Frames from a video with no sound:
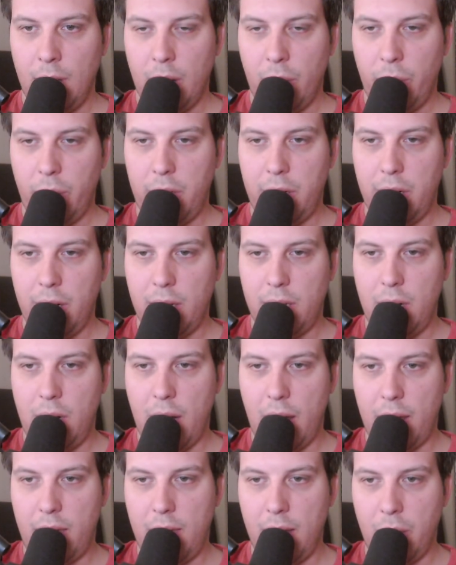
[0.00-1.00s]
Rich says
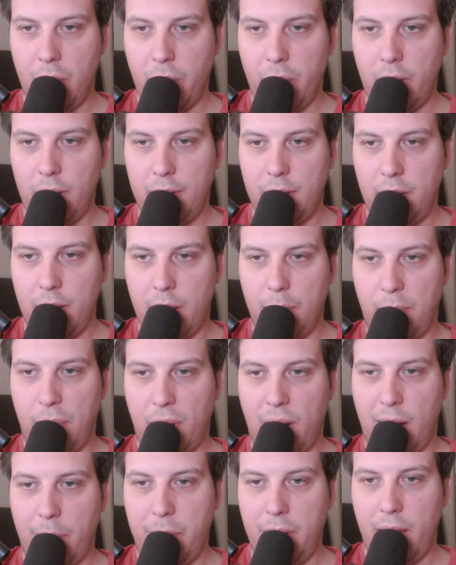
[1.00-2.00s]
nothing works. Their
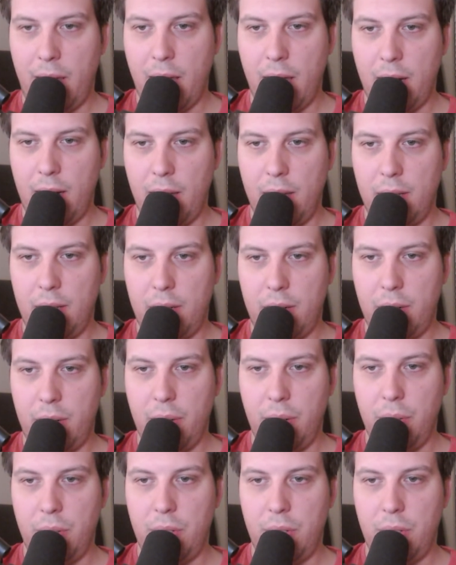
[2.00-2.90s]
propaganda is too